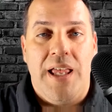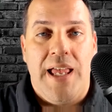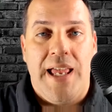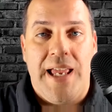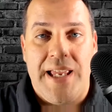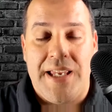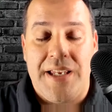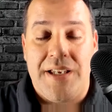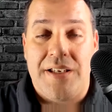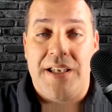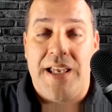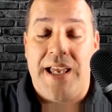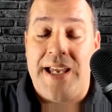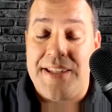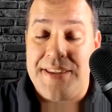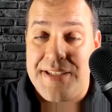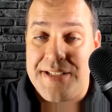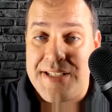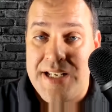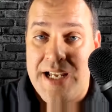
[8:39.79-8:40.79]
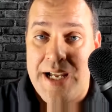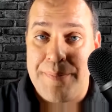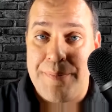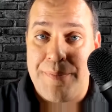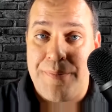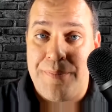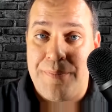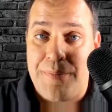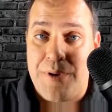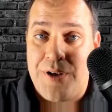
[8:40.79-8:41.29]
Hey, at the
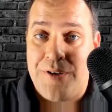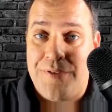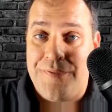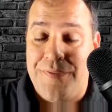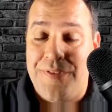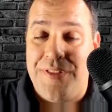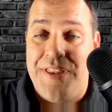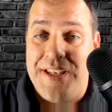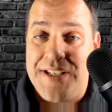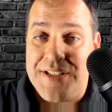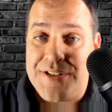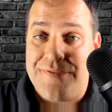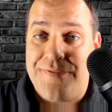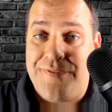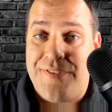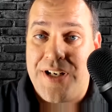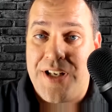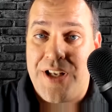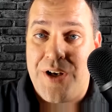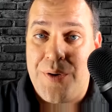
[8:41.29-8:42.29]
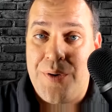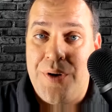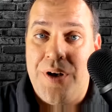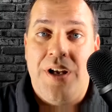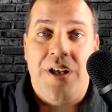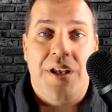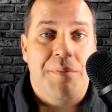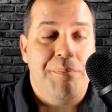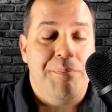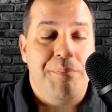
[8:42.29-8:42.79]
time of this video,
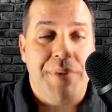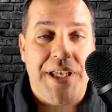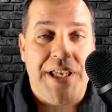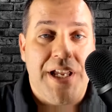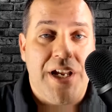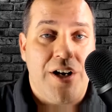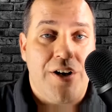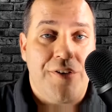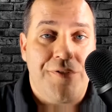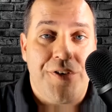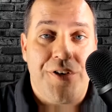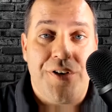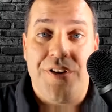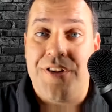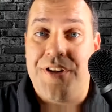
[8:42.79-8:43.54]
be careful.